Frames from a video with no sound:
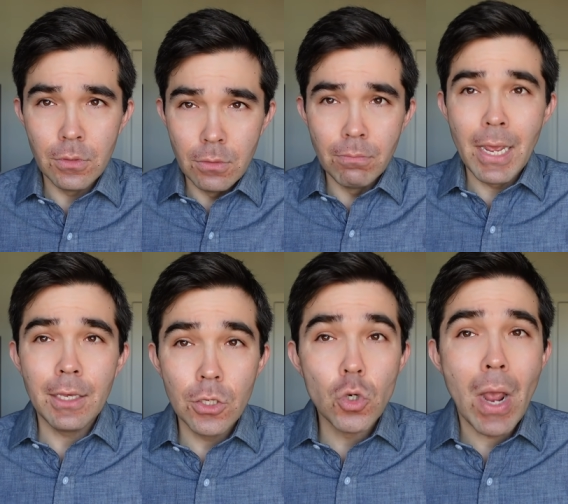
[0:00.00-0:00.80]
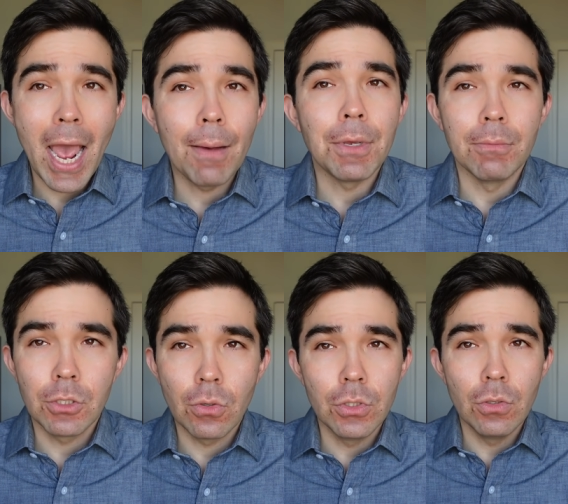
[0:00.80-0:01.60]
make you happy. I'm
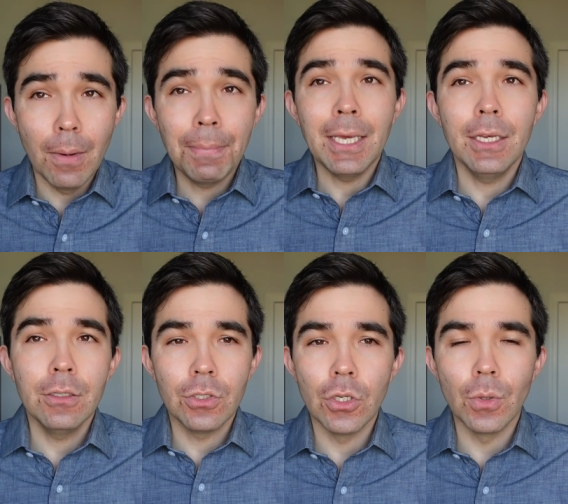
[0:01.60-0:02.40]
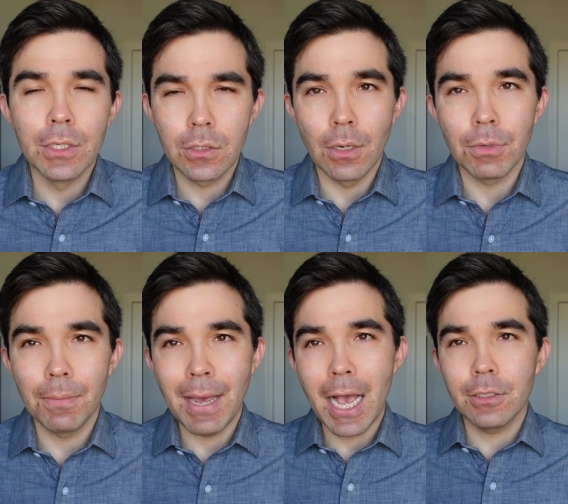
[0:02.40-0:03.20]
just going to appease you in some
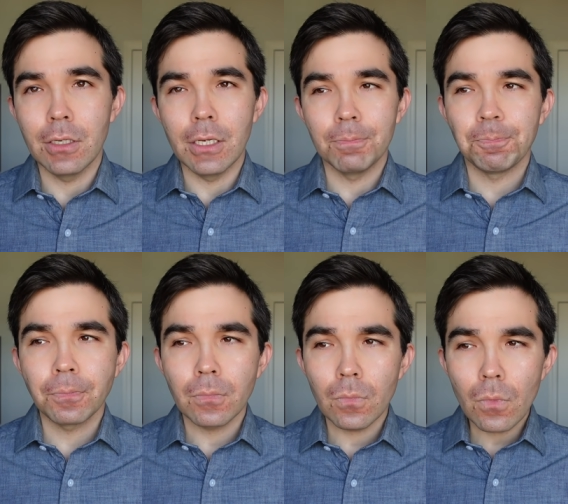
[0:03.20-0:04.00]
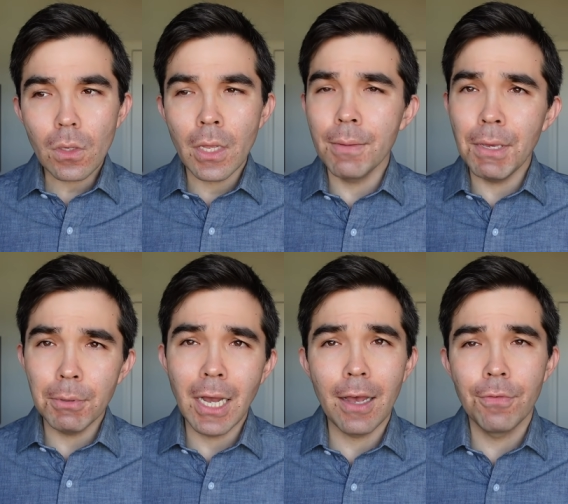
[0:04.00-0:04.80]
capacity. And
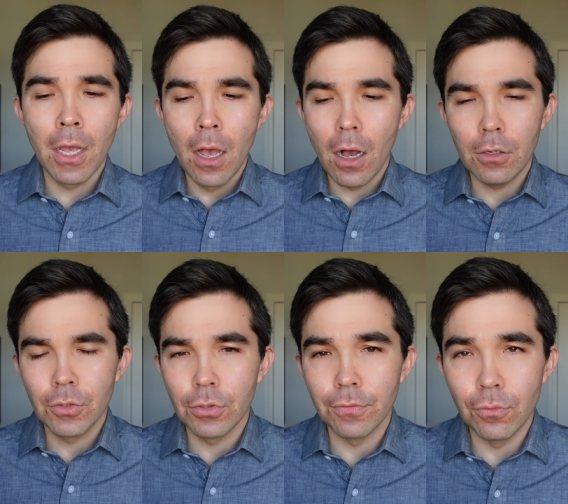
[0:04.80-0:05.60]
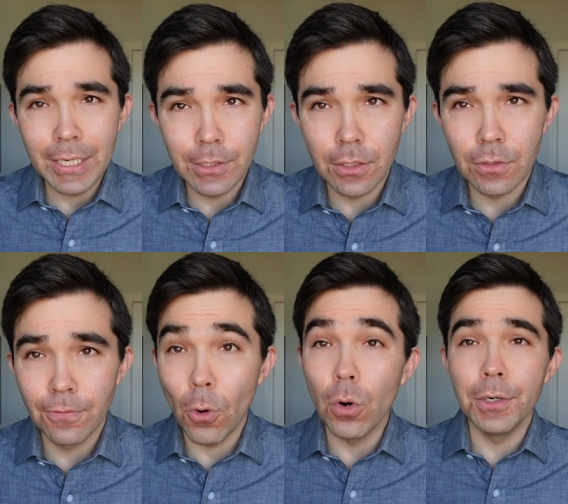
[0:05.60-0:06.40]
people have all sorts of reasons
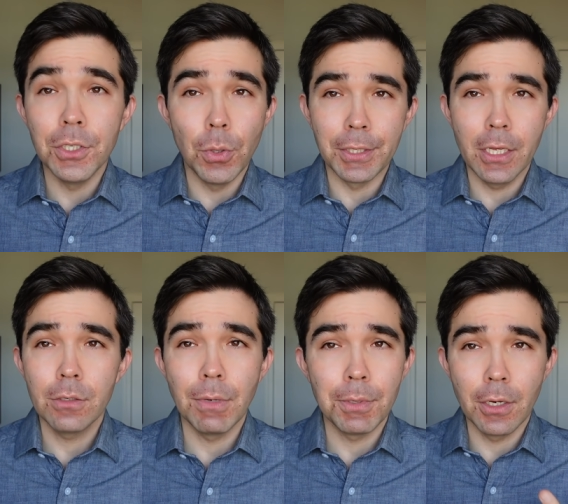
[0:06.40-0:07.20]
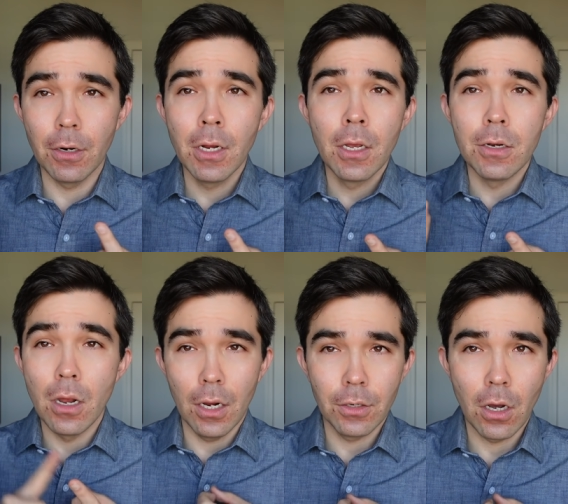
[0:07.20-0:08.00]
for doing this. Maybe they're
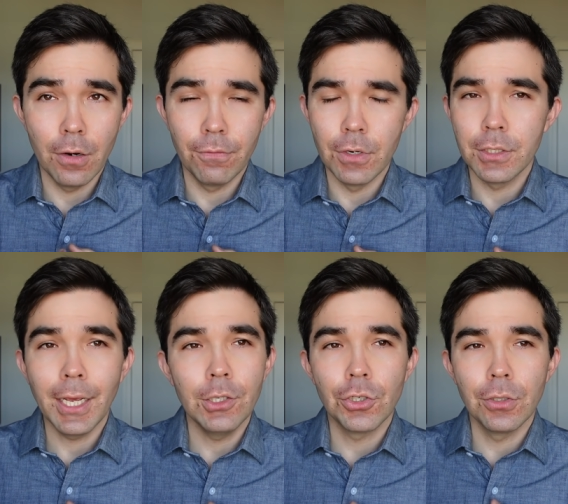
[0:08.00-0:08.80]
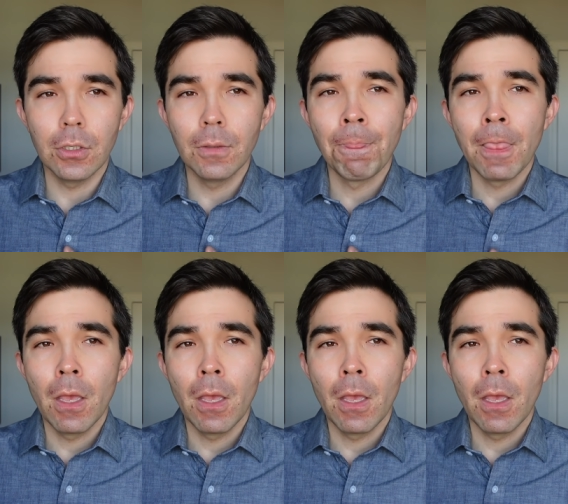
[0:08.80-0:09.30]
non confrontational.